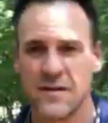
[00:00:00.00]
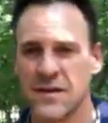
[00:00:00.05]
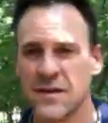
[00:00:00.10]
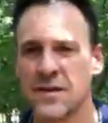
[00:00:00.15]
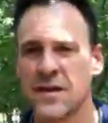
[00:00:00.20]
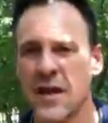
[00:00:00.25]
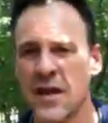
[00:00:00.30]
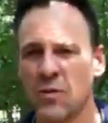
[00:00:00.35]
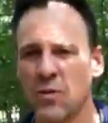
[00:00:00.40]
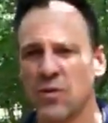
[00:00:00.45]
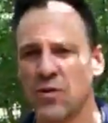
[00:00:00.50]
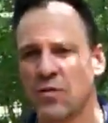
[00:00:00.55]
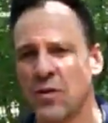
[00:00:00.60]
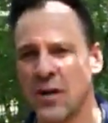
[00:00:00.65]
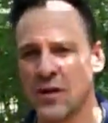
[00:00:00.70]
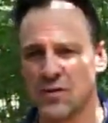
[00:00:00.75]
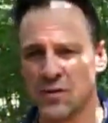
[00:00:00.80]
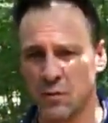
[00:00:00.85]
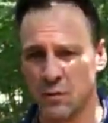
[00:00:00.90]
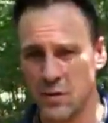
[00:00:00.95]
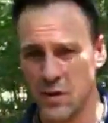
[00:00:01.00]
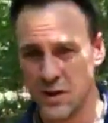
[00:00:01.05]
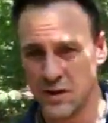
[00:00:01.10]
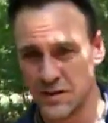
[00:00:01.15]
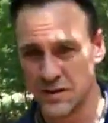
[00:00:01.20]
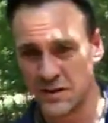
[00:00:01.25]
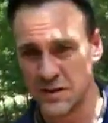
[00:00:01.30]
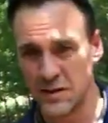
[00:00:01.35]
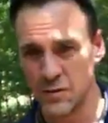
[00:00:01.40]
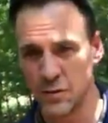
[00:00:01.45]
The thing with Russell
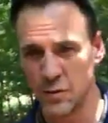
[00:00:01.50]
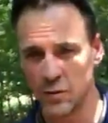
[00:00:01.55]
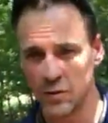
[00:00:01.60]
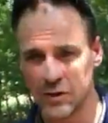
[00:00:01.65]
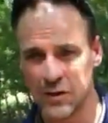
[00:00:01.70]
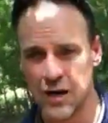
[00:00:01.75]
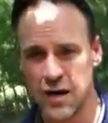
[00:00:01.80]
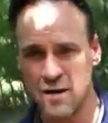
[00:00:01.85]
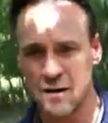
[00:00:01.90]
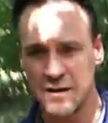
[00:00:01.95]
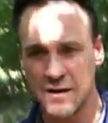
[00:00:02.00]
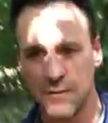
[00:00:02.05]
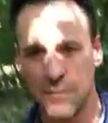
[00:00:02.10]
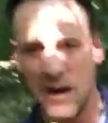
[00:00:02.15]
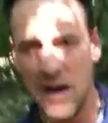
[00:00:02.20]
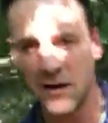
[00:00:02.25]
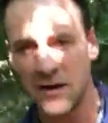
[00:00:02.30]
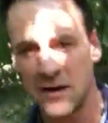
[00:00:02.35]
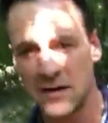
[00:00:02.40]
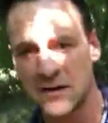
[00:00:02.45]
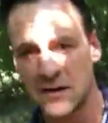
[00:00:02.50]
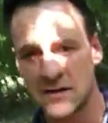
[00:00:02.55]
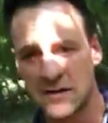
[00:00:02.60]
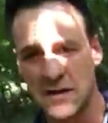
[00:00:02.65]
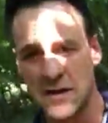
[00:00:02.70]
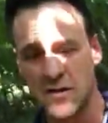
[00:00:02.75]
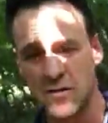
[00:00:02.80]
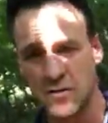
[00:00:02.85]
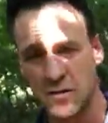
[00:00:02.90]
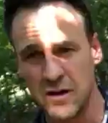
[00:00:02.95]
Brunson, and when we're talking about his
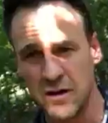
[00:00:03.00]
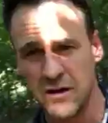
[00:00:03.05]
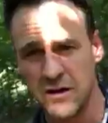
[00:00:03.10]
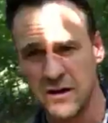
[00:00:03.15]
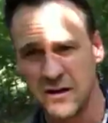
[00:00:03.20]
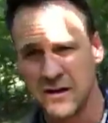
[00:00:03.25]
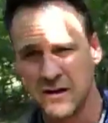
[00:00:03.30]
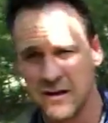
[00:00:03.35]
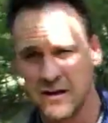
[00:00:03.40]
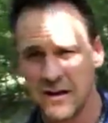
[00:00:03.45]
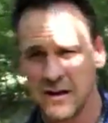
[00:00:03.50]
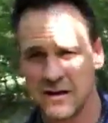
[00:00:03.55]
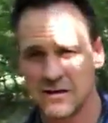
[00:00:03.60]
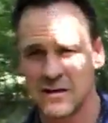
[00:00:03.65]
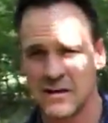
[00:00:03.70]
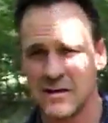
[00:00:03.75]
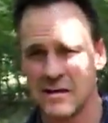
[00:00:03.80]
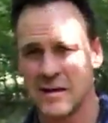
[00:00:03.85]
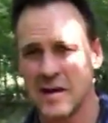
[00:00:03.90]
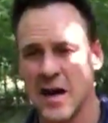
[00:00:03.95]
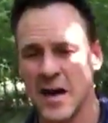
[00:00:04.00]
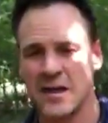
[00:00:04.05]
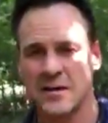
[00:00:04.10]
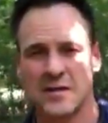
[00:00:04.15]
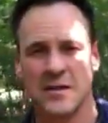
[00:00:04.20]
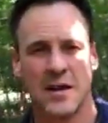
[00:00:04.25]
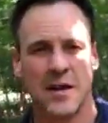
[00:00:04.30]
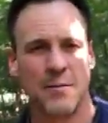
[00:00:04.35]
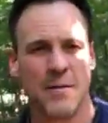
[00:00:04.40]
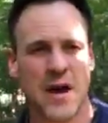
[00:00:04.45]
secret, is these
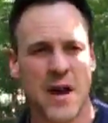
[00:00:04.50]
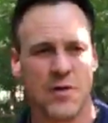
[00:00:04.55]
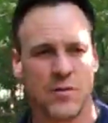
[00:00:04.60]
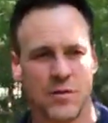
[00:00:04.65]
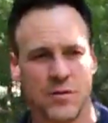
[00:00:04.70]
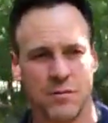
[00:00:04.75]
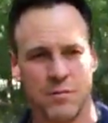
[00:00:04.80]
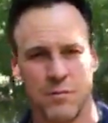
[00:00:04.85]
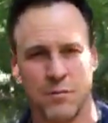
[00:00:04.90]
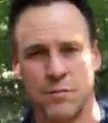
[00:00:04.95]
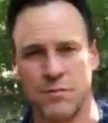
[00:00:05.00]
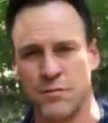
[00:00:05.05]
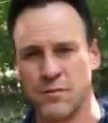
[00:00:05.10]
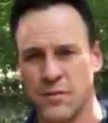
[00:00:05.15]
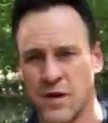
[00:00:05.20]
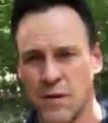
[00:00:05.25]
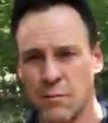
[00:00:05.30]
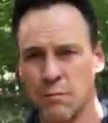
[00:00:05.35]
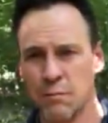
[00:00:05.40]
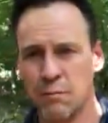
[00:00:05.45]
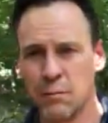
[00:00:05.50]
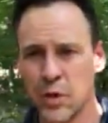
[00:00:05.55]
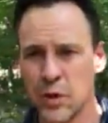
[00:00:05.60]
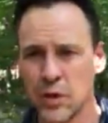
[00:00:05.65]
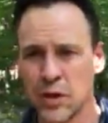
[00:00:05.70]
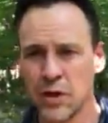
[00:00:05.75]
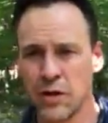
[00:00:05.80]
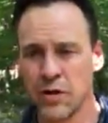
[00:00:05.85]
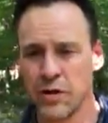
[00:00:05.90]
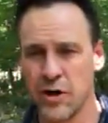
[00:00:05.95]
guys come out with
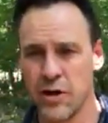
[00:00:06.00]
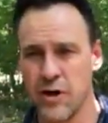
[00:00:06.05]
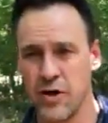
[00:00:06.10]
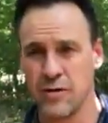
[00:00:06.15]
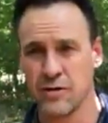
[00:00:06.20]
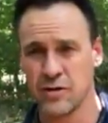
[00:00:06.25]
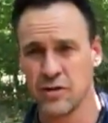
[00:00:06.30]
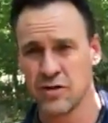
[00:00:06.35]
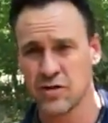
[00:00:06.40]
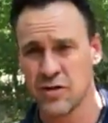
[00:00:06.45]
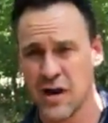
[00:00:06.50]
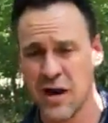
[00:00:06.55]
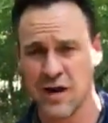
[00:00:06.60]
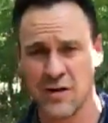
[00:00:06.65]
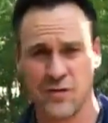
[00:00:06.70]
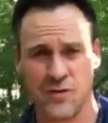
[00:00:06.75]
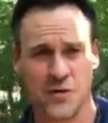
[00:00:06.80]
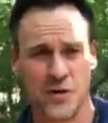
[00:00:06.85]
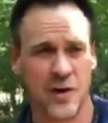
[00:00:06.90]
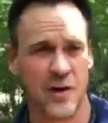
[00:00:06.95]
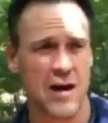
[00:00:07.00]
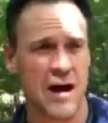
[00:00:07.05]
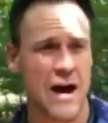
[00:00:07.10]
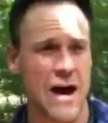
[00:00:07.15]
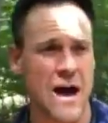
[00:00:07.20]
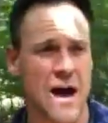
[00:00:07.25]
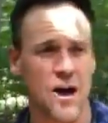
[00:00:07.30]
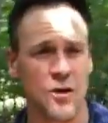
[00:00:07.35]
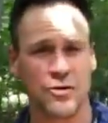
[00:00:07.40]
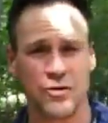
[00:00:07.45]
buco dollars trying to figure
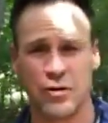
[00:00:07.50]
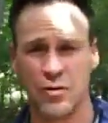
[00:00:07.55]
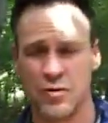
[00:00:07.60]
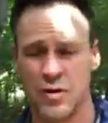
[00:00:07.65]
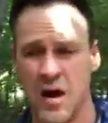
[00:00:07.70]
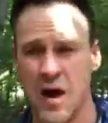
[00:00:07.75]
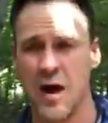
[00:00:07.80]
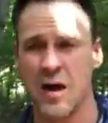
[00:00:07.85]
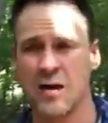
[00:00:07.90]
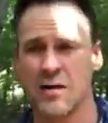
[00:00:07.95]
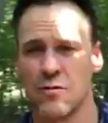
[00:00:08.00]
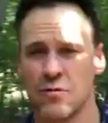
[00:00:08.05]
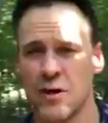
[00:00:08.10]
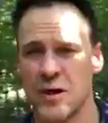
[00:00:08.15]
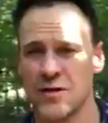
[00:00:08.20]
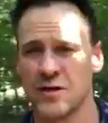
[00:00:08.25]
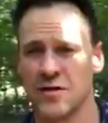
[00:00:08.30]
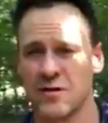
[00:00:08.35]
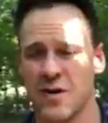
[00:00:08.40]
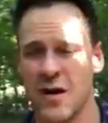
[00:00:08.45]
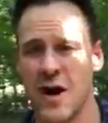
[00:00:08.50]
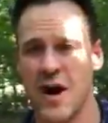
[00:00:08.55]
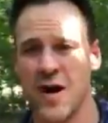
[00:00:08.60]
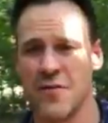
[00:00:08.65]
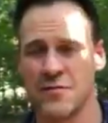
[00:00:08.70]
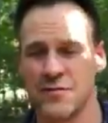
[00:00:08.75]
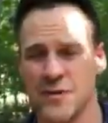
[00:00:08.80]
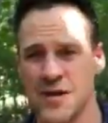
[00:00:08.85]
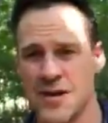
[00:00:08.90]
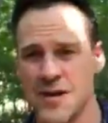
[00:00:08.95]
out how to knock Russell
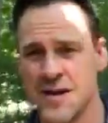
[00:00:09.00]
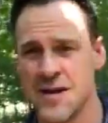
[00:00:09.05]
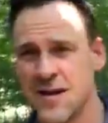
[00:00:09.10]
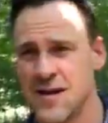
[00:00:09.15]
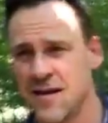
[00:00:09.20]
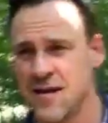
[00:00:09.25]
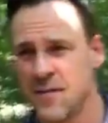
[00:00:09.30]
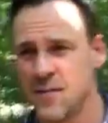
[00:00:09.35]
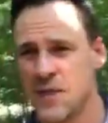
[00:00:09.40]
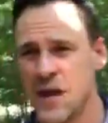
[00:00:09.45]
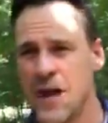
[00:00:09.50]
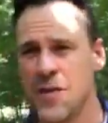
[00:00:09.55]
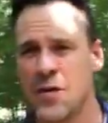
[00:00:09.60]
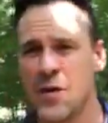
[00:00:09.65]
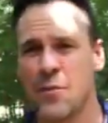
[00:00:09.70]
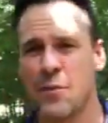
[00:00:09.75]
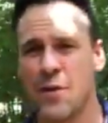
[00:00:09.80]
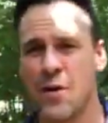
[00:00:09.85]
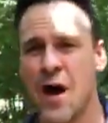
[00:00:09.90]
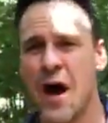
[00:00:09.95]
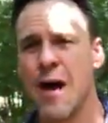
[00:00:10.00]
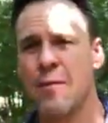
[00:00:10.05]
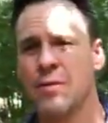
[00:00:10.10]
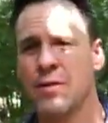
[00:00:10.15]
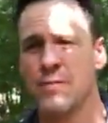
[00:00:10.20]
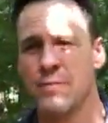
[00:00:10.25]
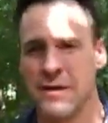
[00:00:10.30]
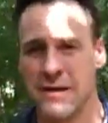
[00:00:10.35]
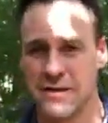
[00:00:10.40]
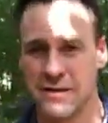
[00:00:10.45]
off. And the
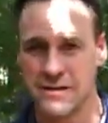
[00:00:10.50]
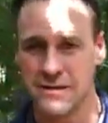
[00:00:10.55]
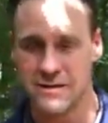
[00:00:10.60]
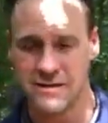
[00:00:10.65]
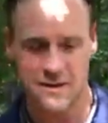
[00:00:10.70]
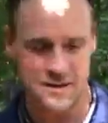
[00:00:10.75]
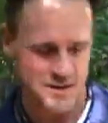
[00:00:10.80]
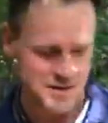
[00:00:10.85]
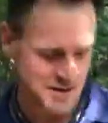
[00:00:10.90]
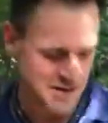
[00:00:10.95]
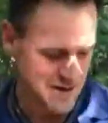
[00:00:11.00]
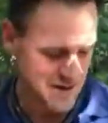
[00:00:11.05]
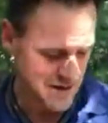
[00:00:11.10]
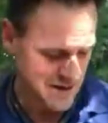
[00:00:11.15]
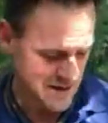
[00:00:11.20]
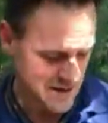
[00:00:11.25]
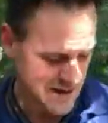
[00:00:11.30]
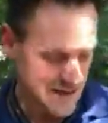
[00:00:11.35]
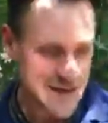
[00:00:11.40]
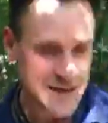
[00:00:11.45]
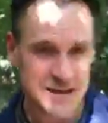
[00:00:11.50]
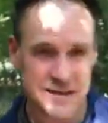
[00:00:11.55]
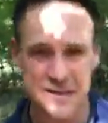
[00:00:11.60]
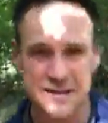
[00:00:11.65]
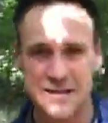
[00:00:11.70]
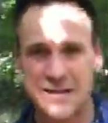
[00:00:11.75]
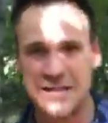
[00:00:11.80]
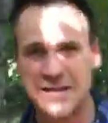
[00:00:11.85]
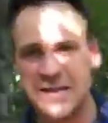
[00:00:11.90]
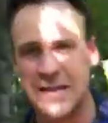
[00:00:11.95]
problem is
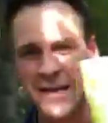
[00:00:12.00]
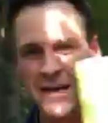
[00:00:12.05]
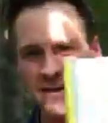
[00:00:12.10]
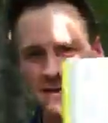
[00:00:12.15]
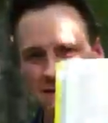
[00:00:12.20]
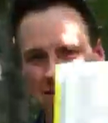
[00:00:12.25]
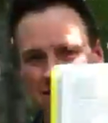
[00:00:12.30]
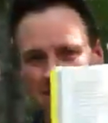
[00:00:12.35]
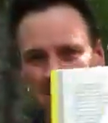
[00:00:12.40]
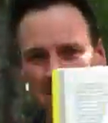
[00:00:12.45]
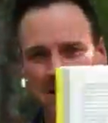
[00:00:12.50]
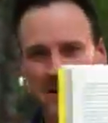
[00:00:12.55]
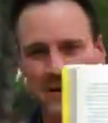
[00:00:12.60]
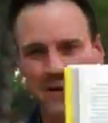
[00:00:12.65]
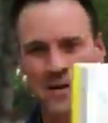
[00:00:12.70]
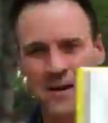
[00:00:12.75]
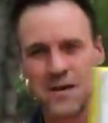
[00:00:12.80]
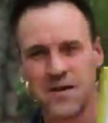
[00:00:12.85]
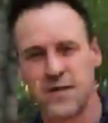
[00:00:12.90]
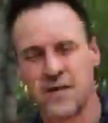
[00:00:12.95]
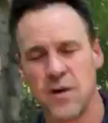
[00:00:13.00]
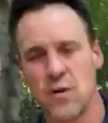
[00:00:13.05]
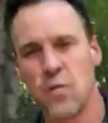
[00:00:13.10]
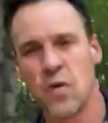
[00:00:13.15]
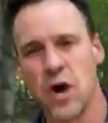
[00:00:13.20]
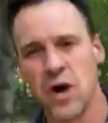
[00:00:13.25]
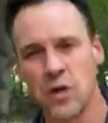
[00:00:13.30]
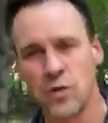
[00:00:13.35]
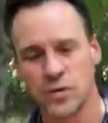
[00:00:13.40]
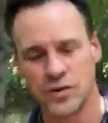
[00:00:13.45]
this. They
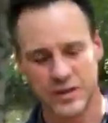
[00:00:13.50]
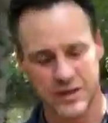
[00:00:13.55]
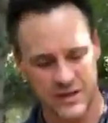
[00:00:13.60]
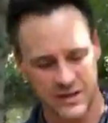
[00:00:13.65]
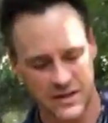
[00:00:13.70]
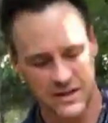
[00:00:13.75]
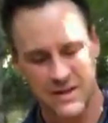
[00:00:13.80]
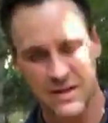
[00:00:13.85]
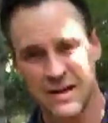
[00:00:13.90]
won't,